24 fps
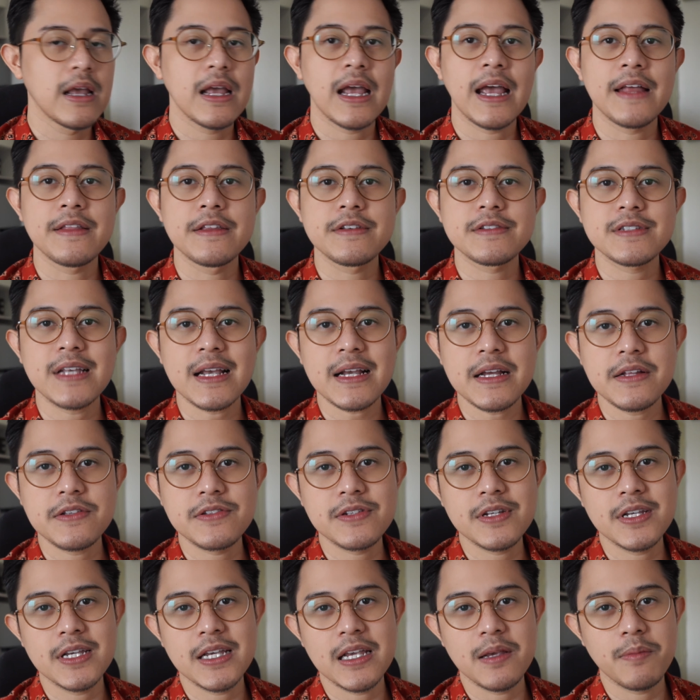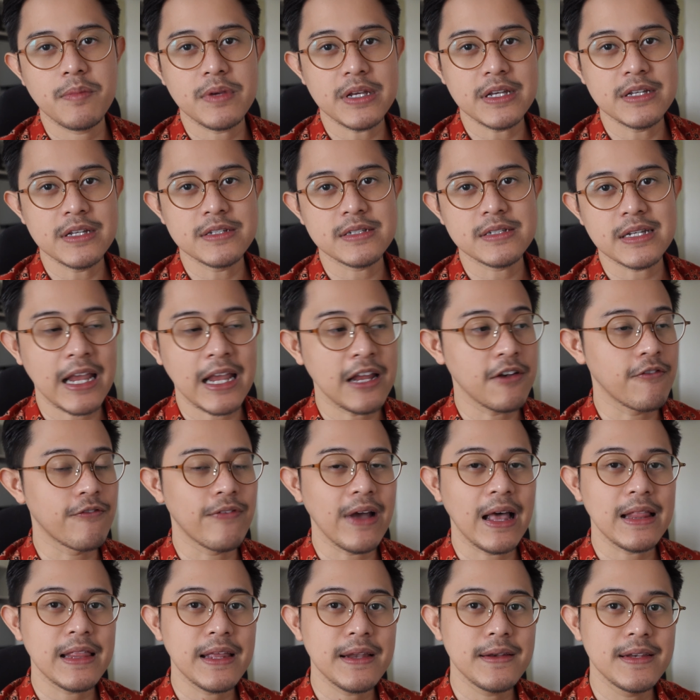And the second scheme is
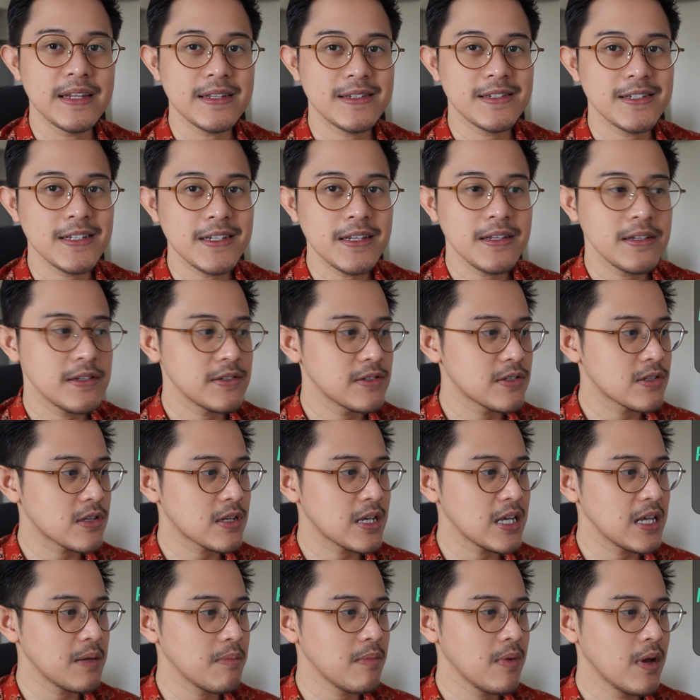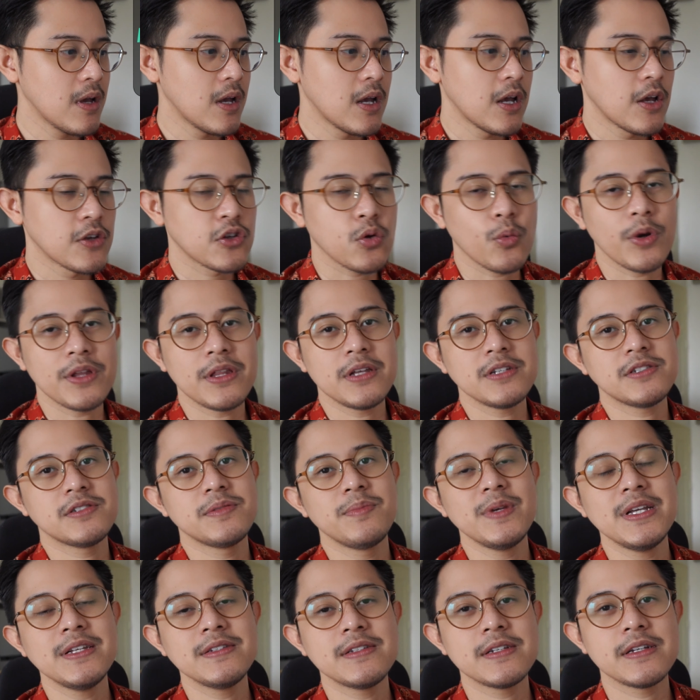invalidity scheme. So what this
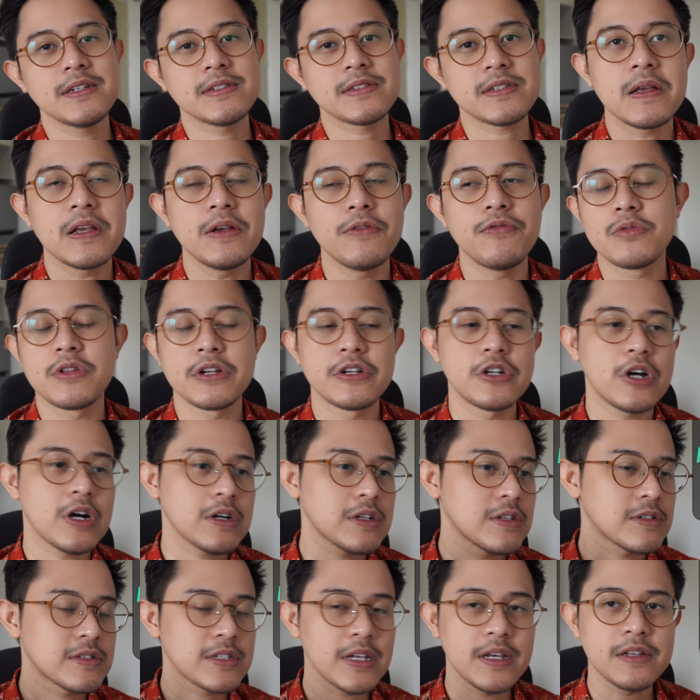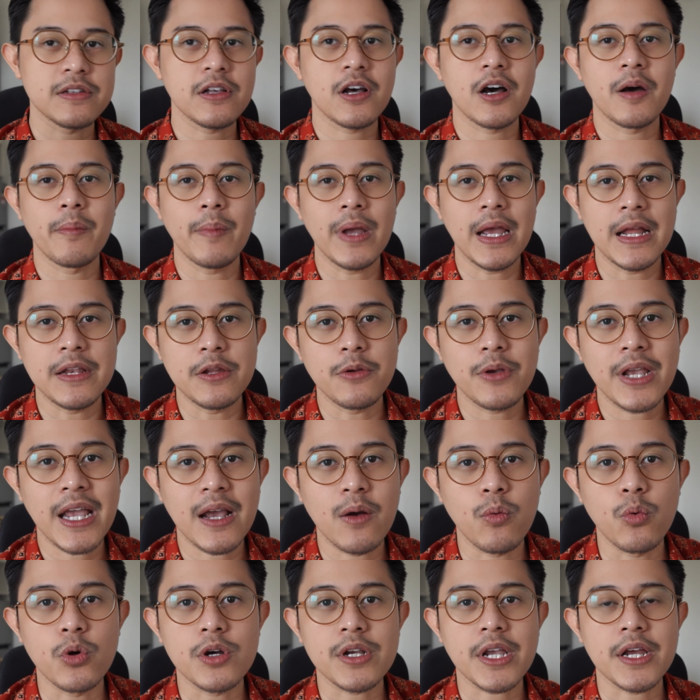means is if the doctor says, "Oh man, you
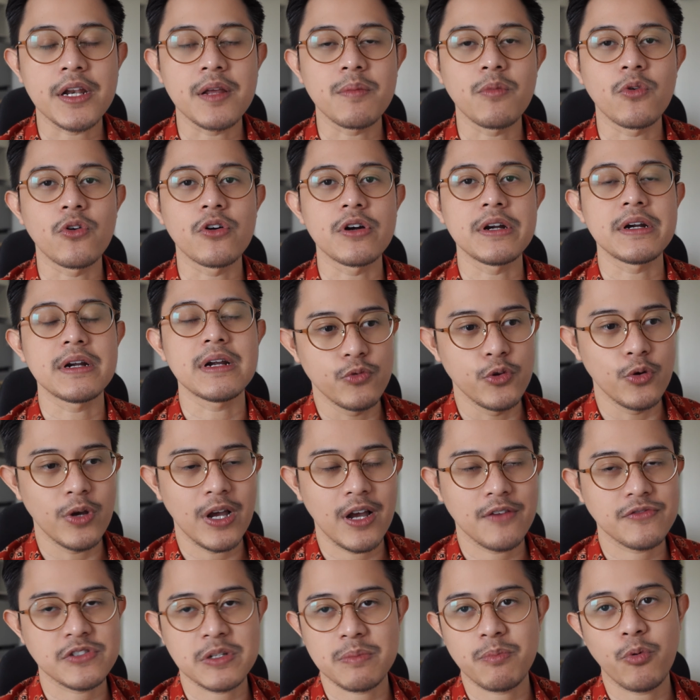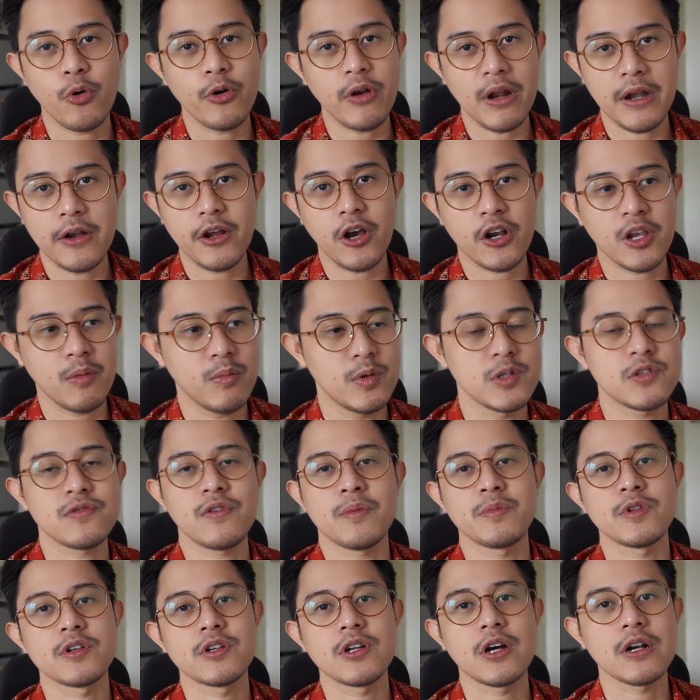can't work anymore," you have supporting documents
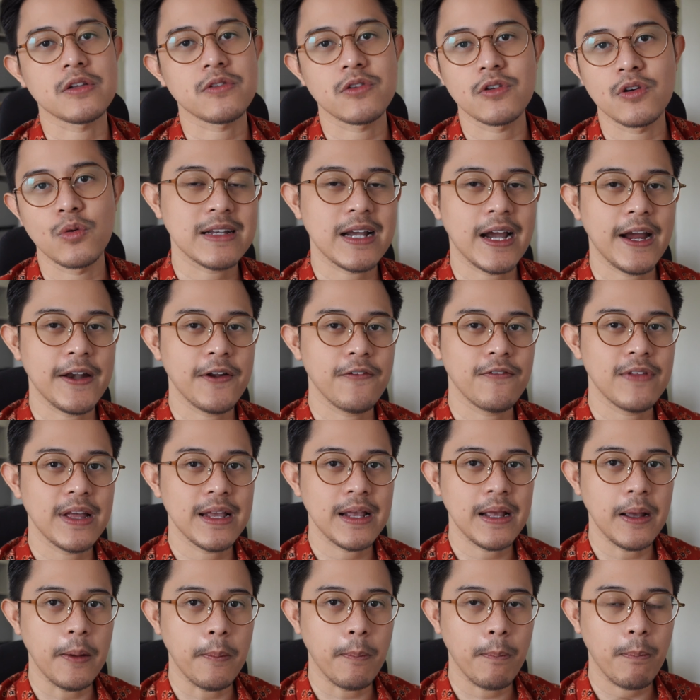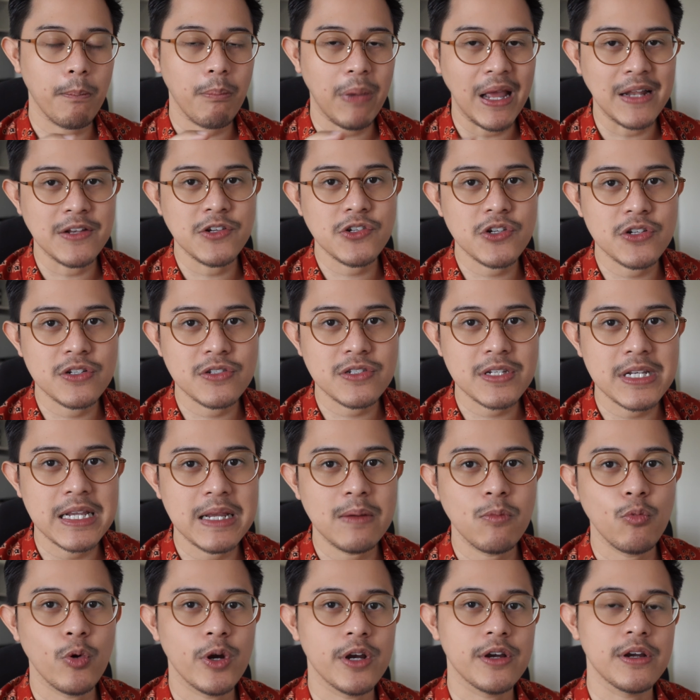from the doctor, kind of like a pension
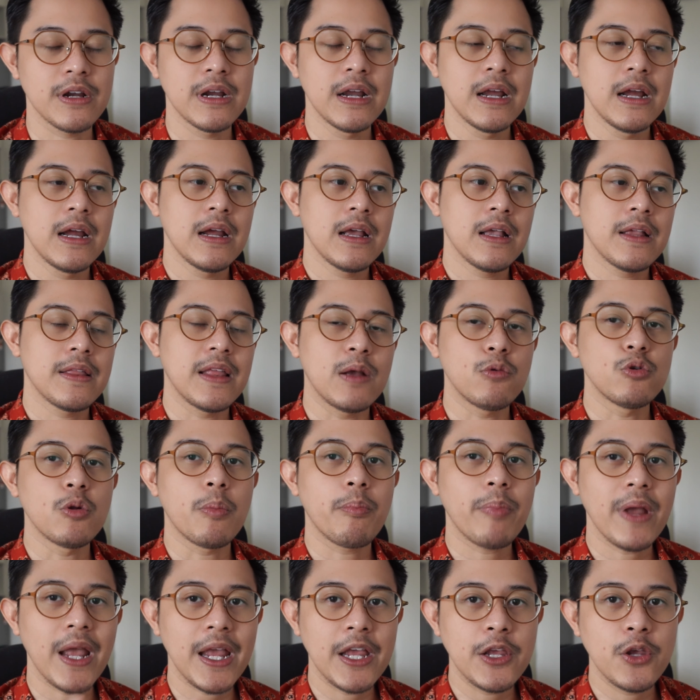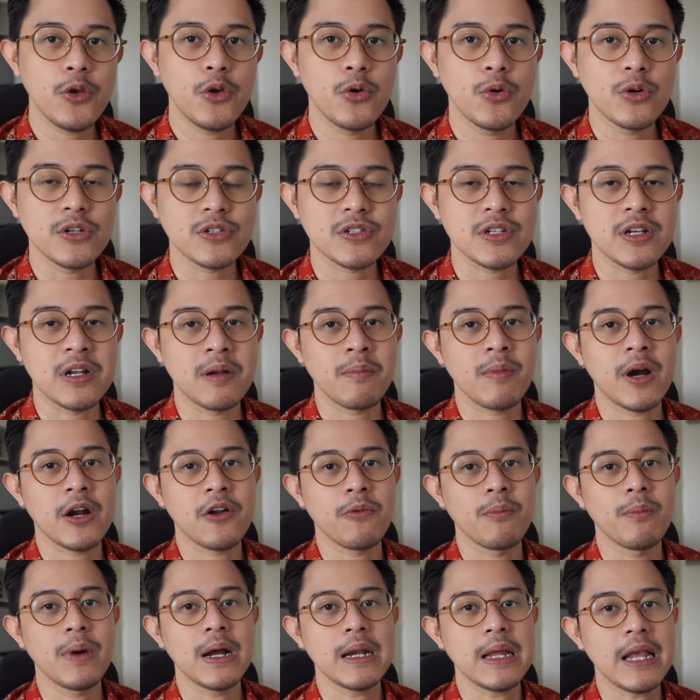scheme where they will pay you a certain amount
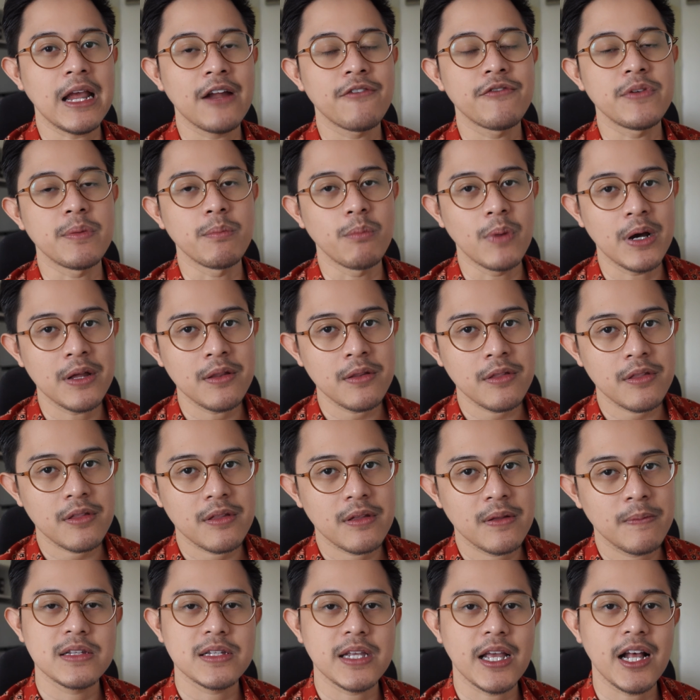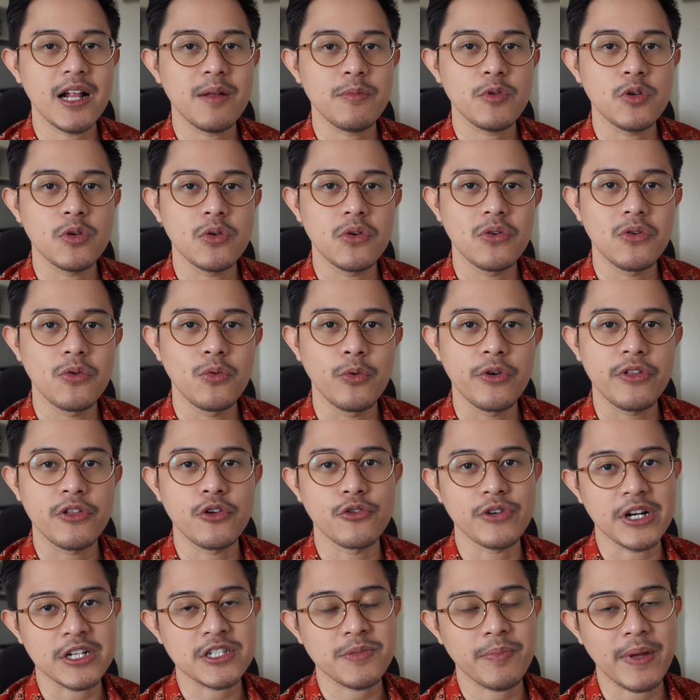of money every month to help you with
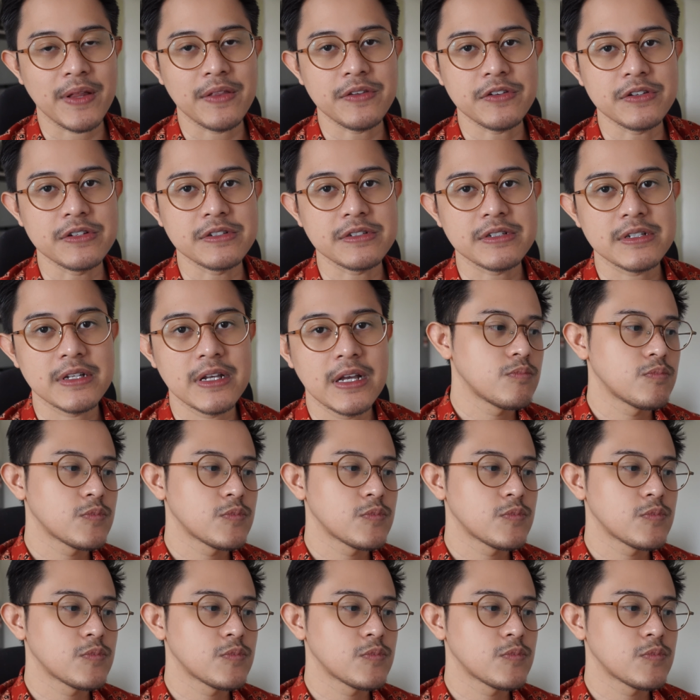your expenses.